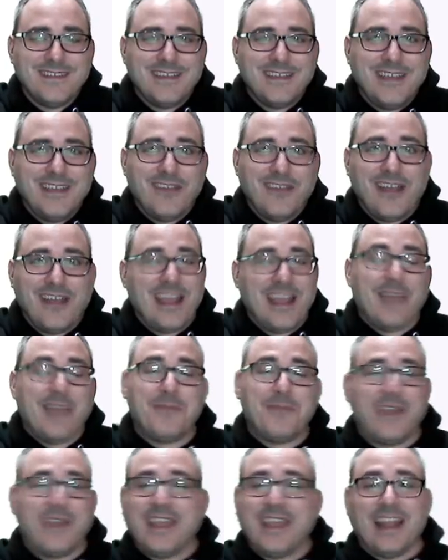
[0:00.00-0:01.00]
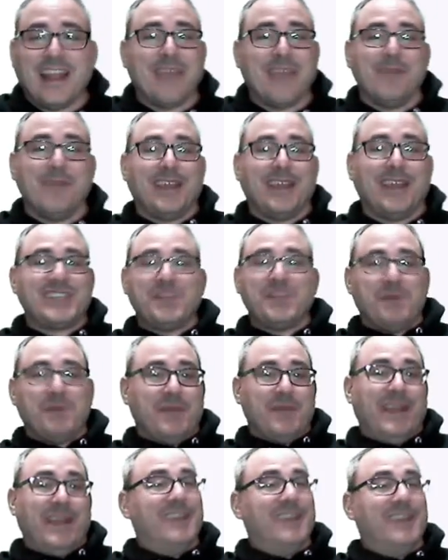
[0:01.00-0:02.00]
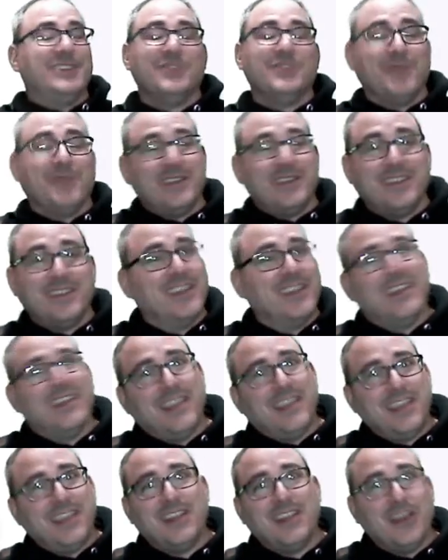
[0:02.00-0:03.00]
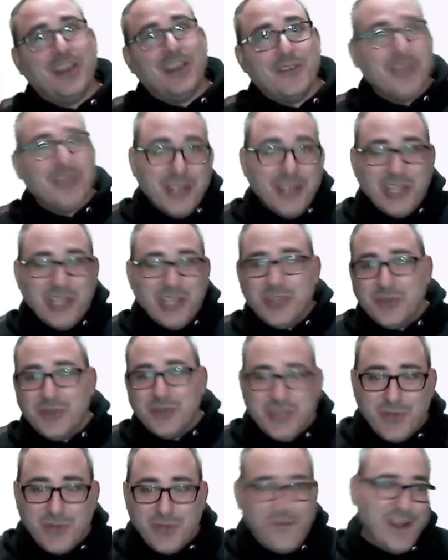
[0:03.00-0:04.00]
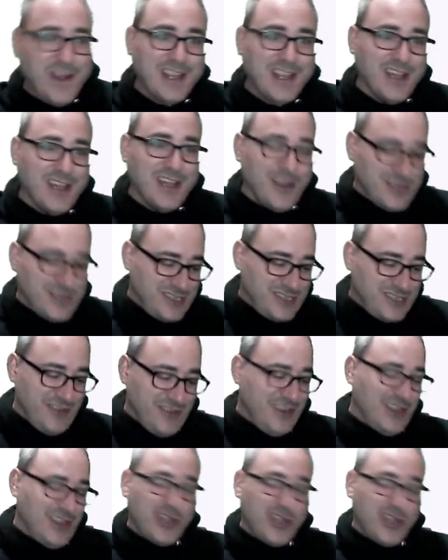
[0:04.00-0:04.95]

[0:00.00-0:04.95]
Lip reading: Here I am thinking I'm like Superman doing, YouTube videos during a